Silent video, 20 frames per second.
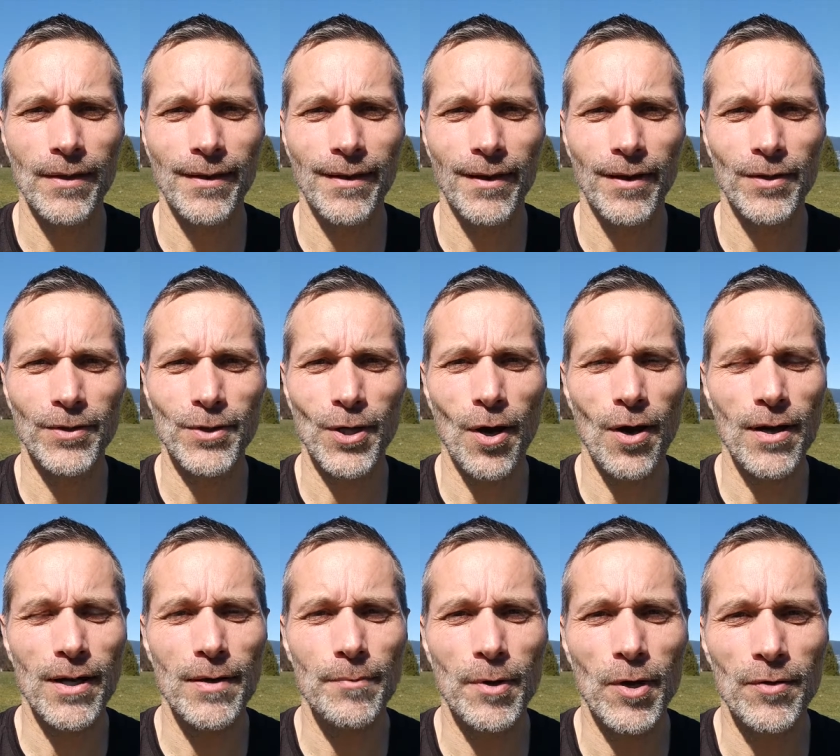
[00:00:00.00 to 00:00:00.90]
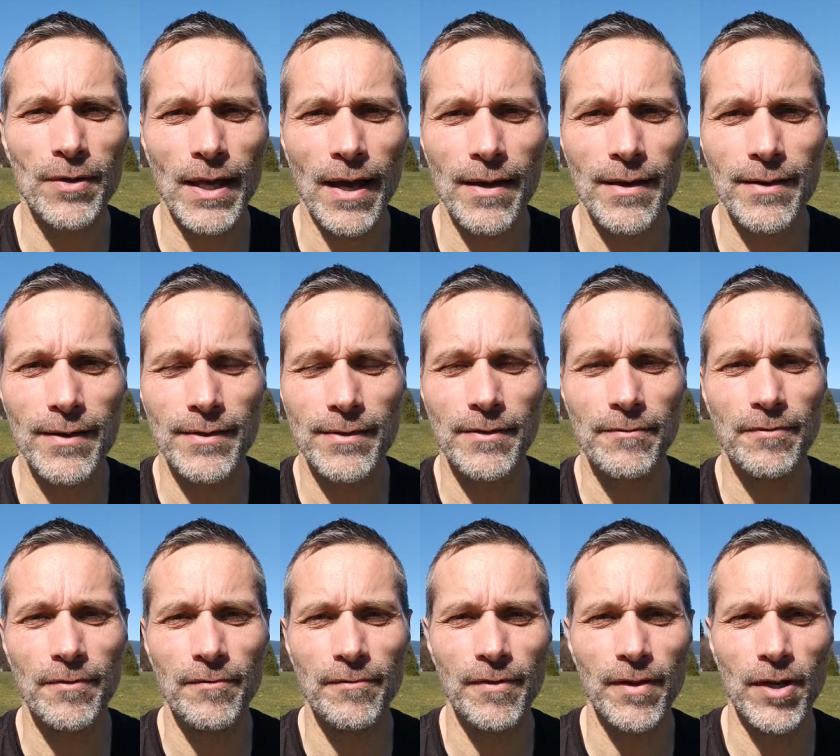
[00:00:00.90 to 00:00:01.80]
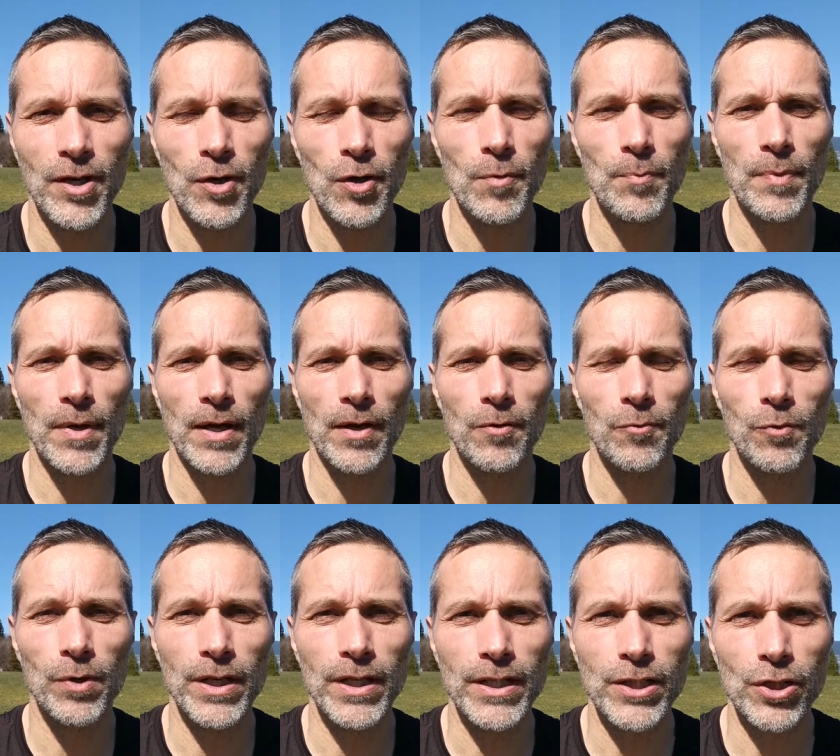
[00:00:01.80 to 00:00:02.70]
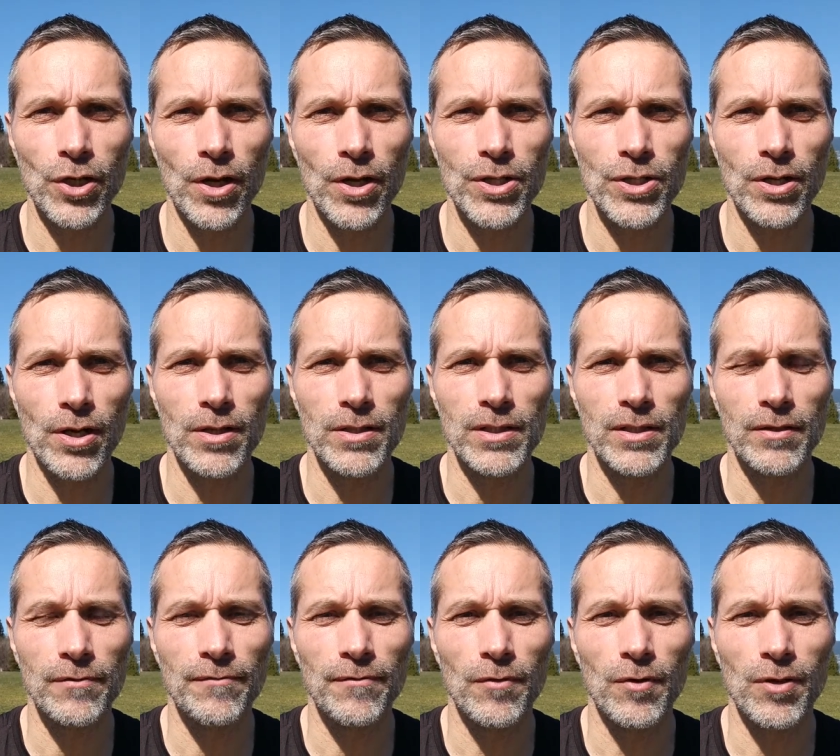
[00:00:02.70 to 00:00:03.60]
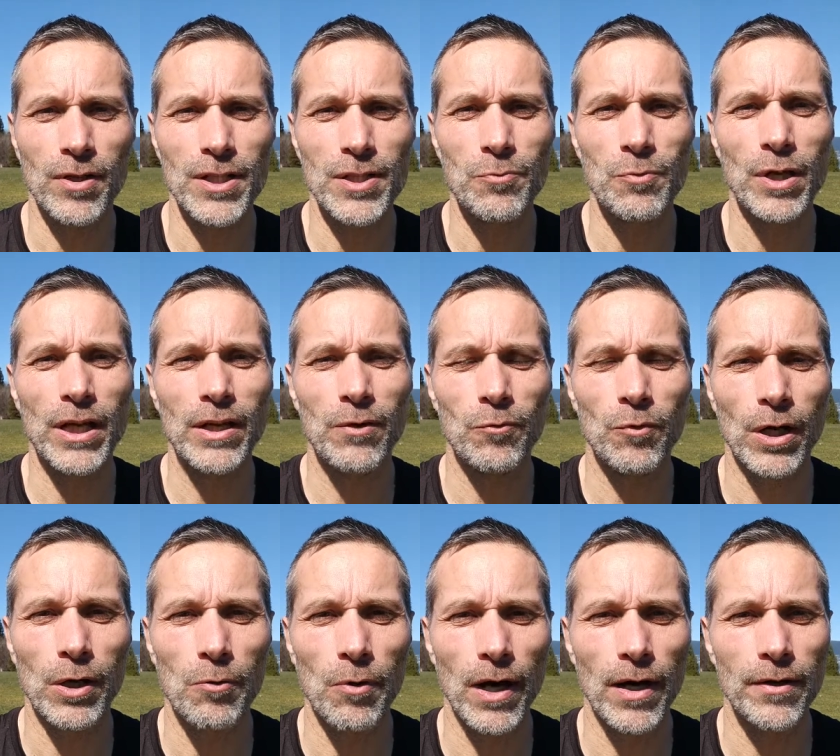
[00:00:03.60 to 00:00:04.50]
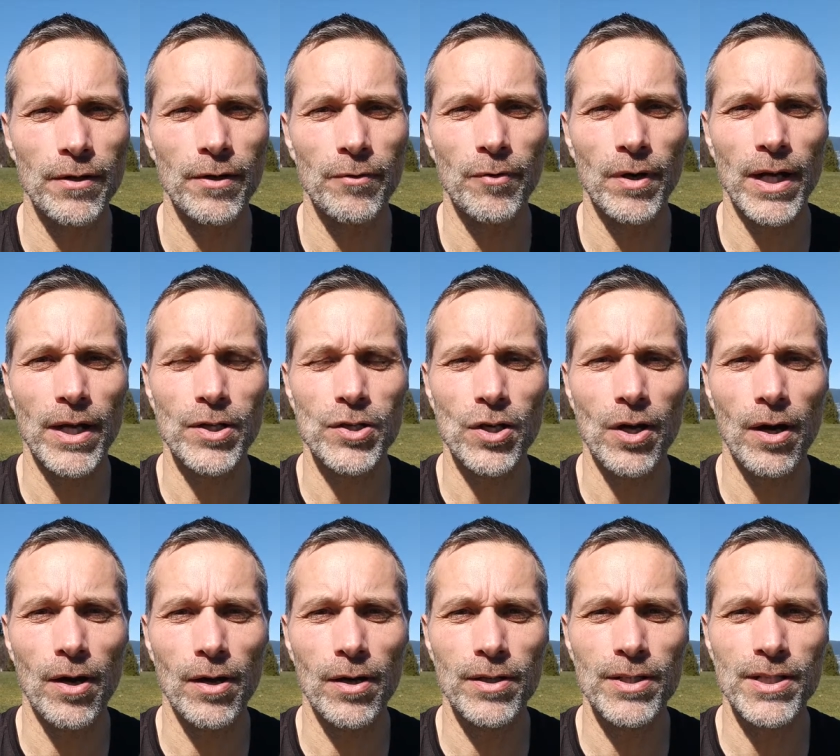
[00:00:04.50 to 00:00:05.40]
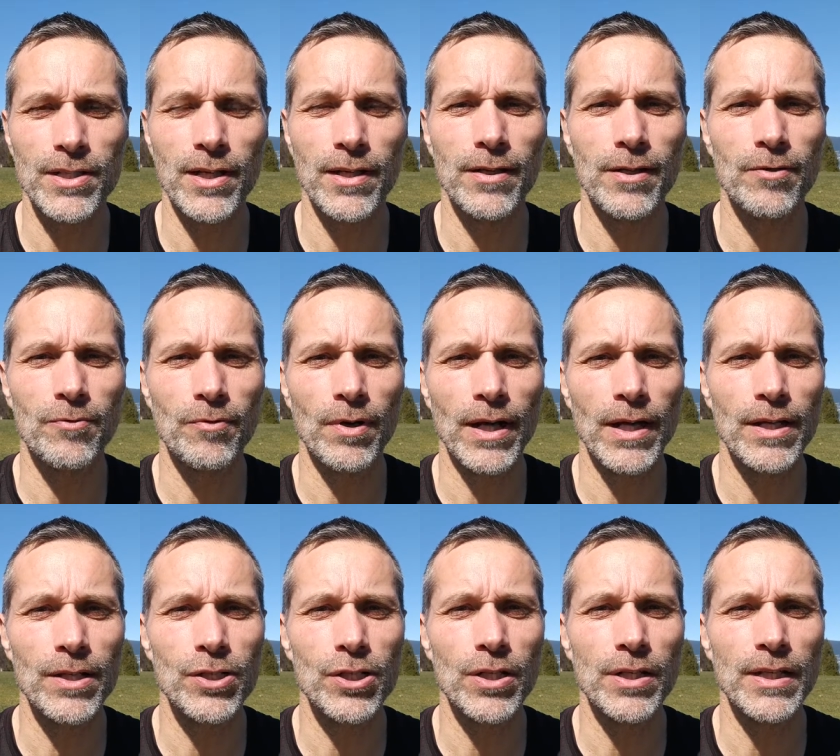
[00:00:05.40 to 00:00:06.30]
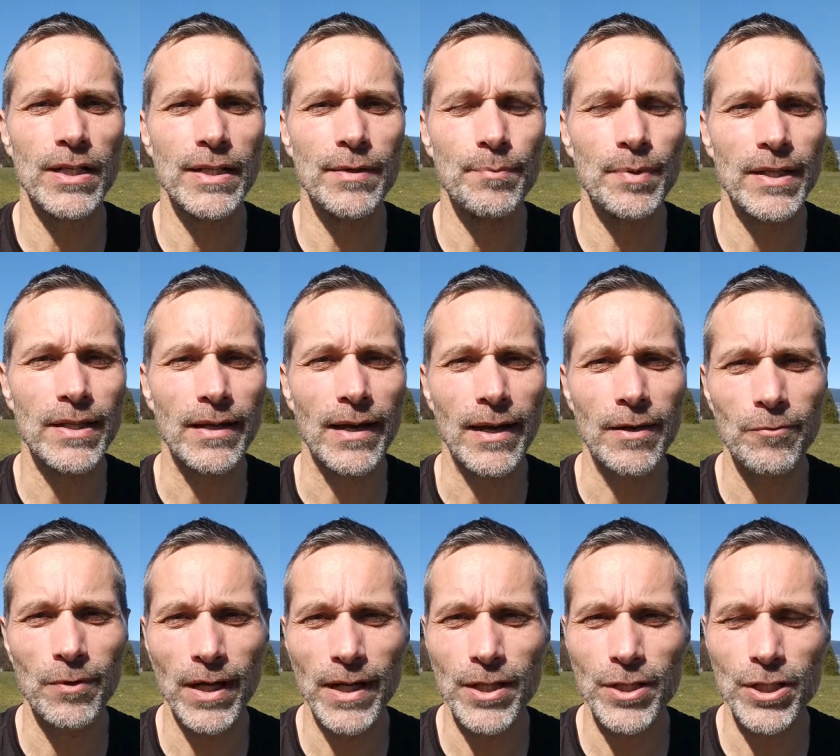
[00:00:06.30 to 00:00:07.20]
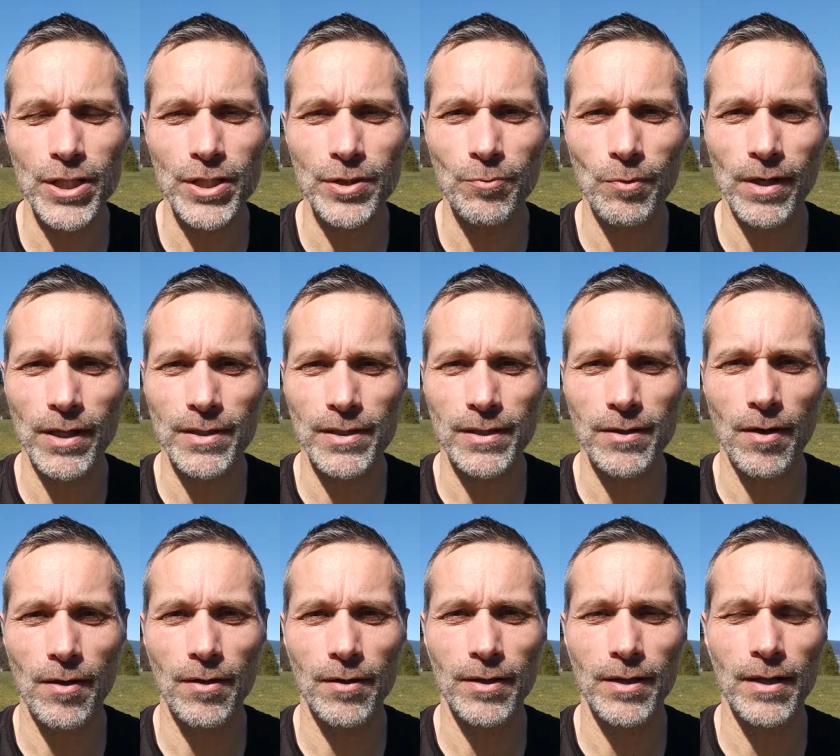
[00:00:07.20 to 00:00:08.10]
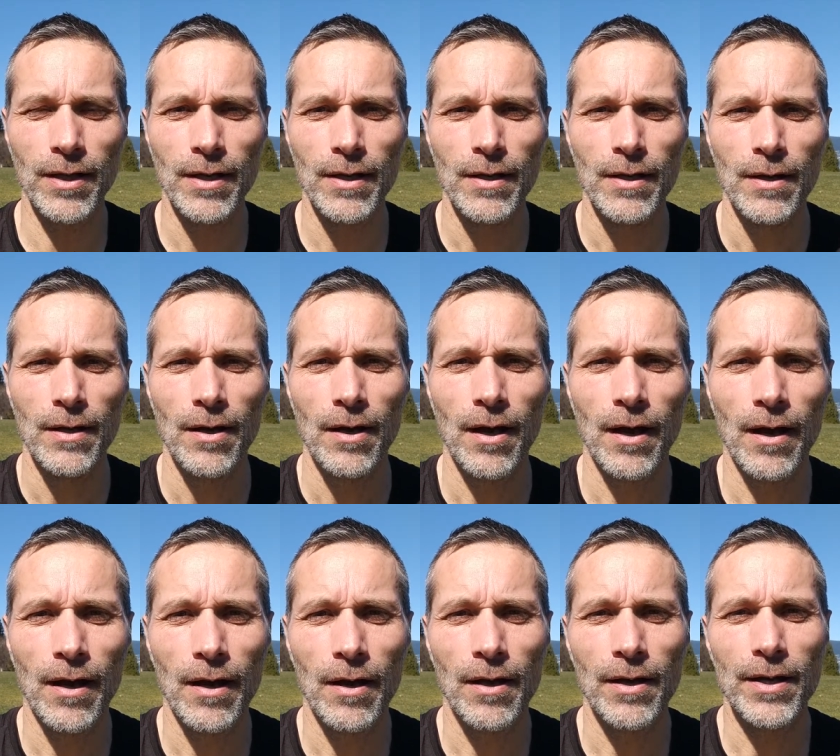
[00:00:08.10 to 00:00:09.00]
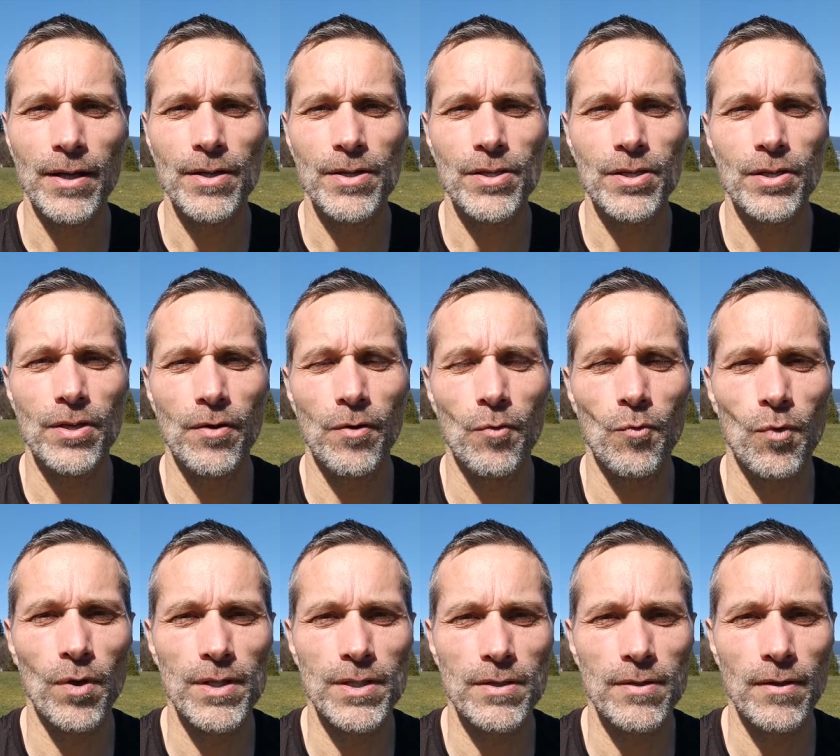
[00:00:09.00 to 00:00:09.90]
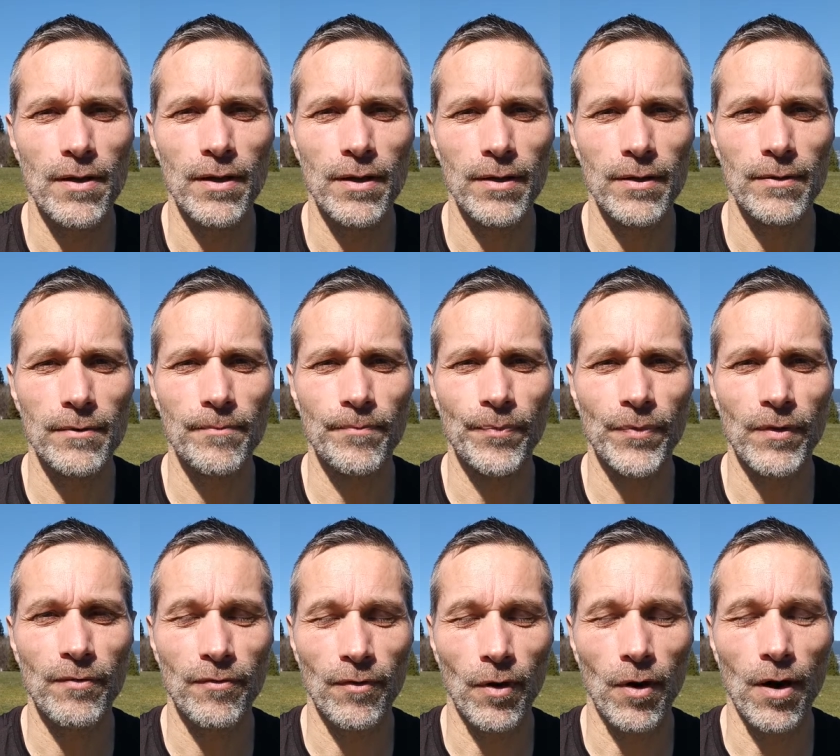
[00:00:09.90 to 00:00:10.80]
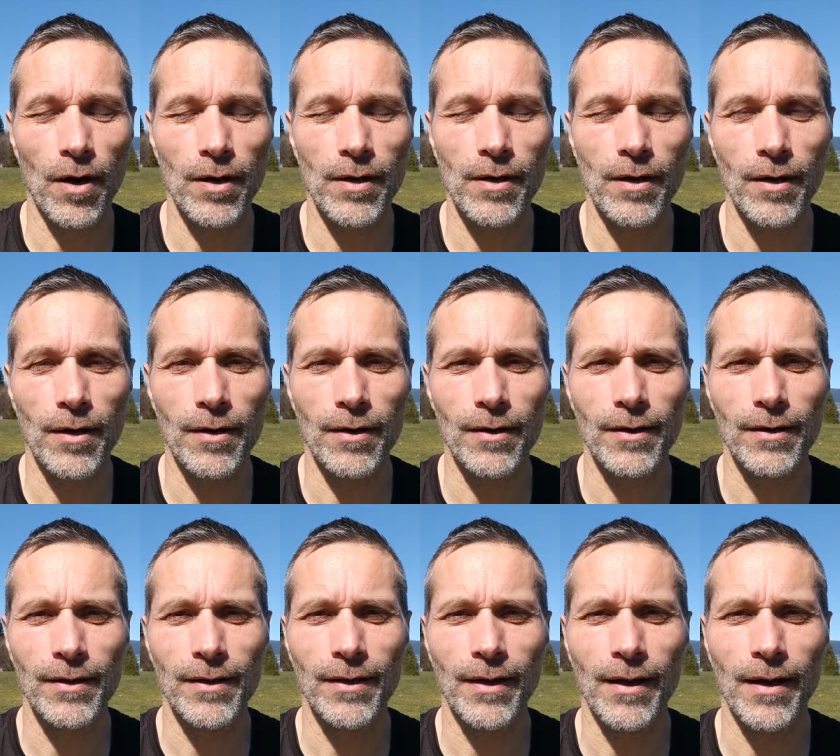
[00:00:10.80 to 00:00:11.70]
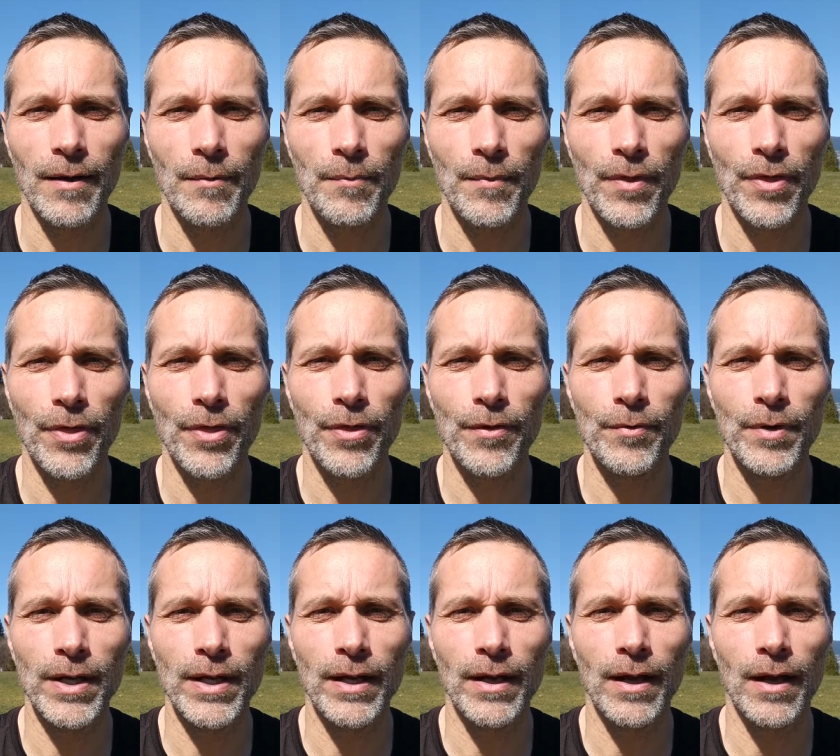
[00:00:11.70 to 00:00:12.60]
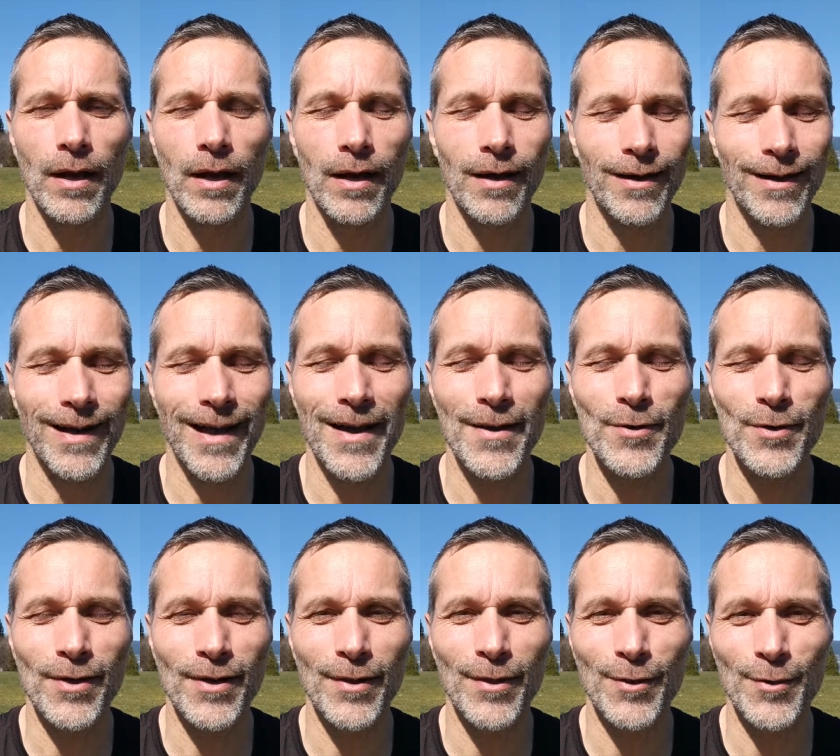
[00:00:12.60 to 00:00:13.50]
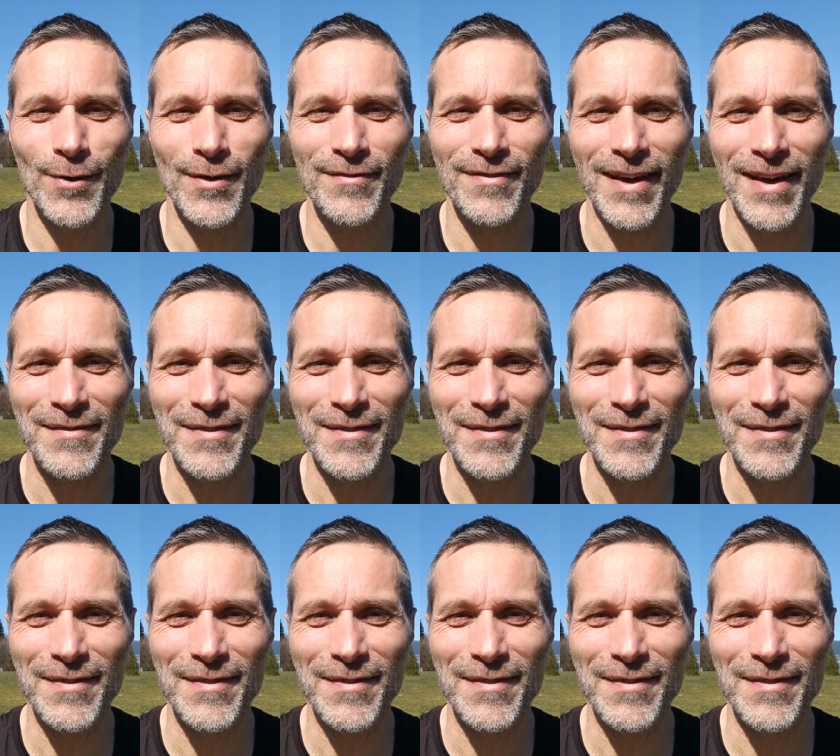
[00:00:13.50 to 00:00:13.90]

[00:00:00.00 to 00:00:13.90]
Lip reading: I'll talk about that in a different video, but we charge ours to full because we required the range. Our stated range, an EPA range is what it's called, was for our car 335